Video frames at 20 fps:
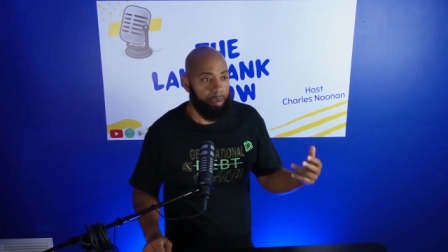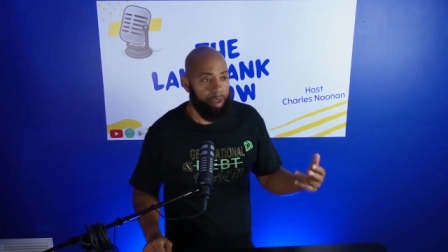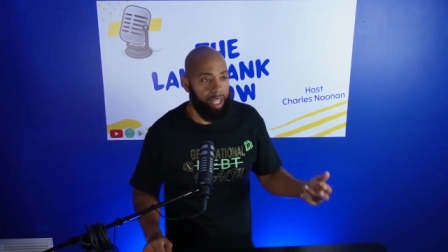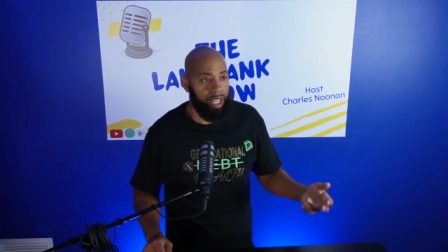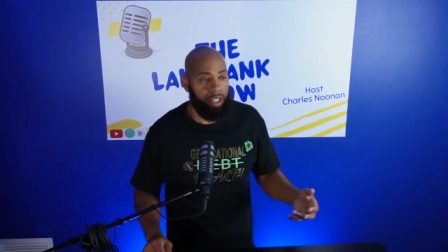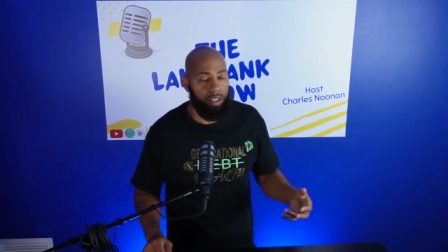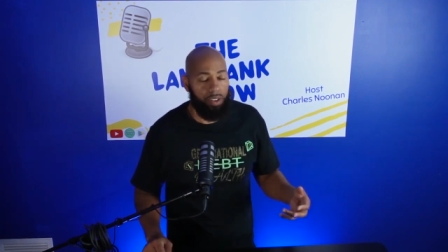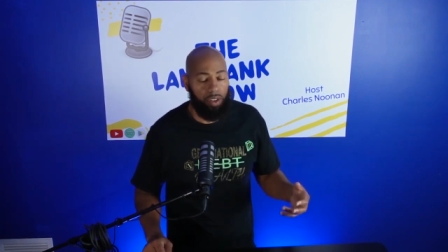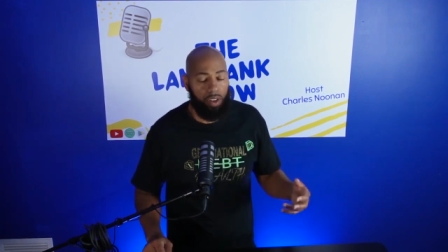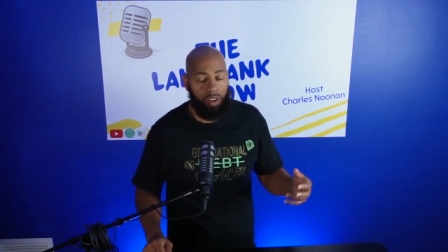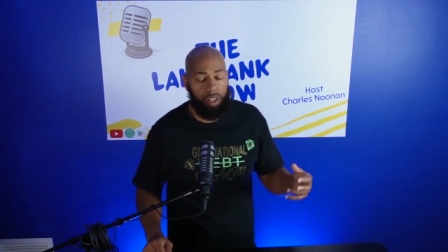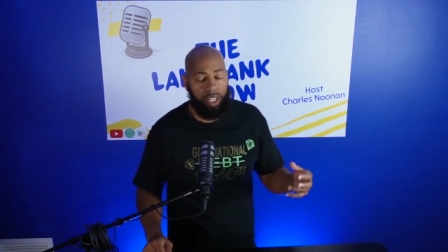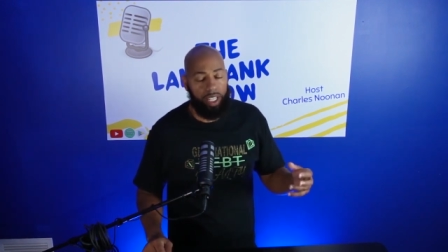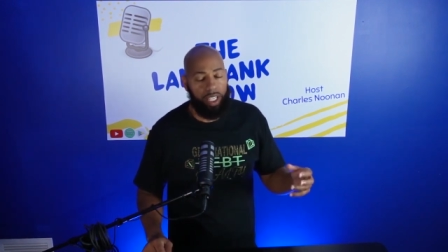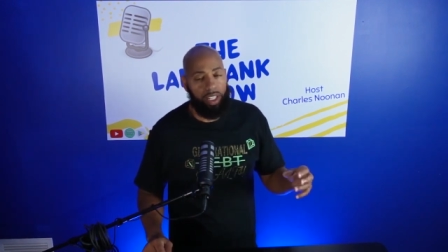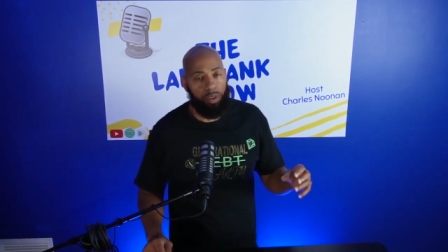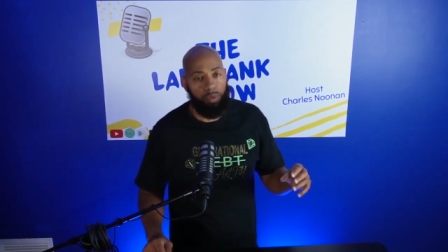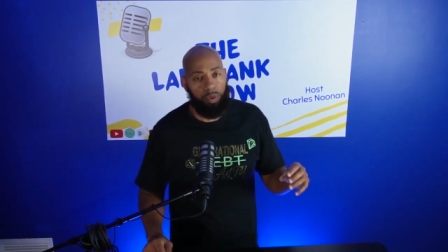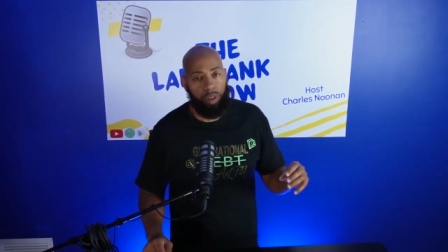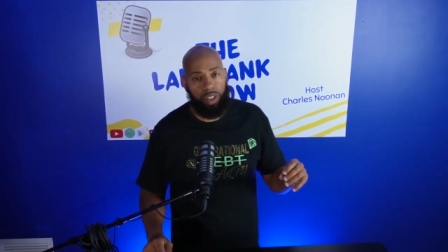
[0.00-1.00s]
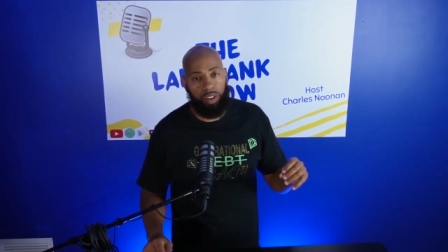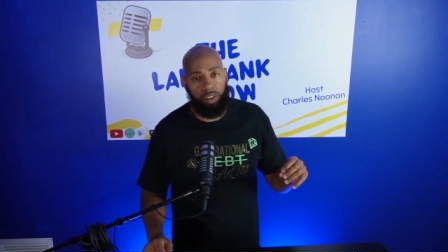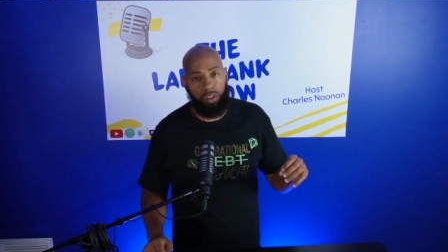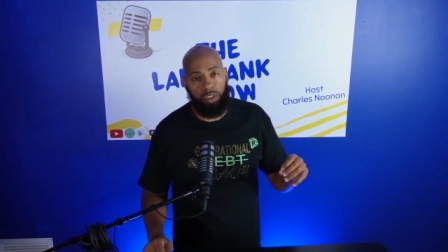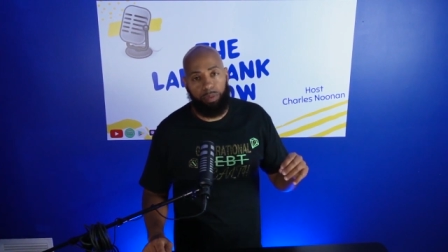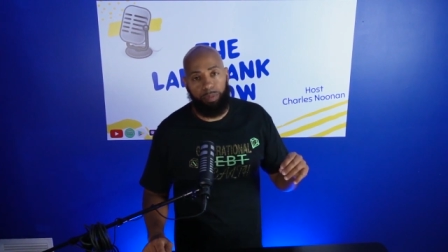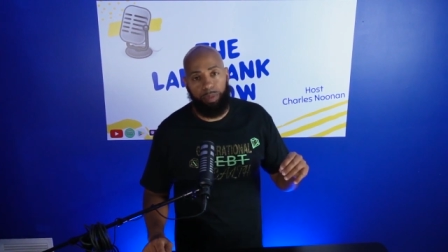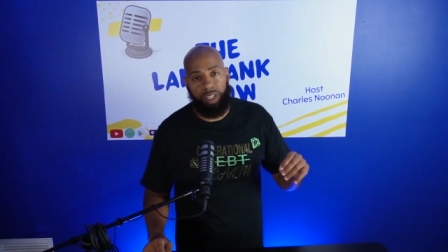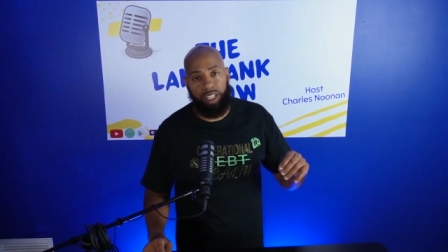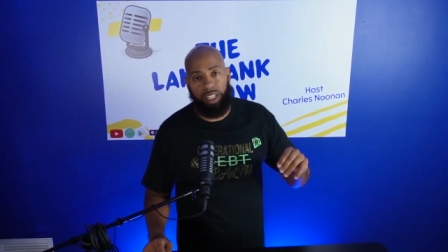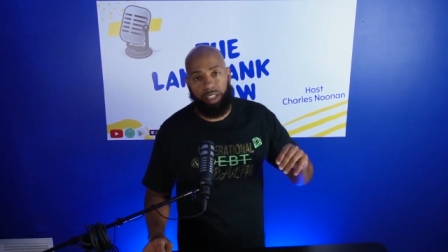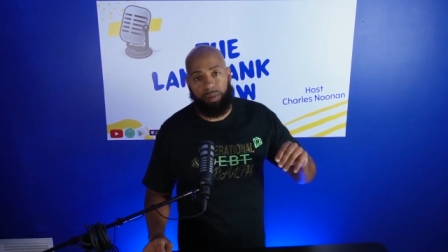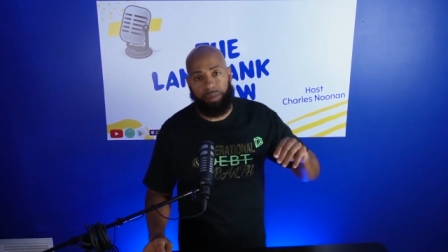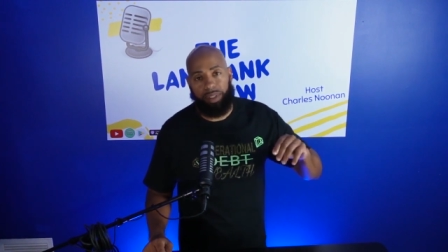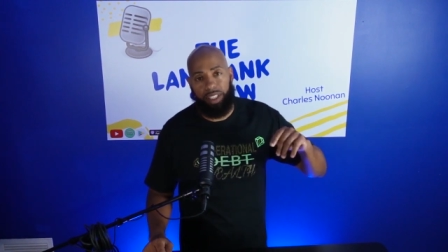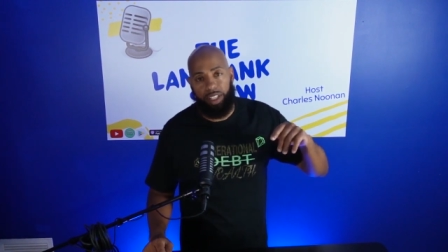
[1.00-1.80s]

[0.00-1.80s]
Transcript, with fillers: Pandora, any one of those mediums.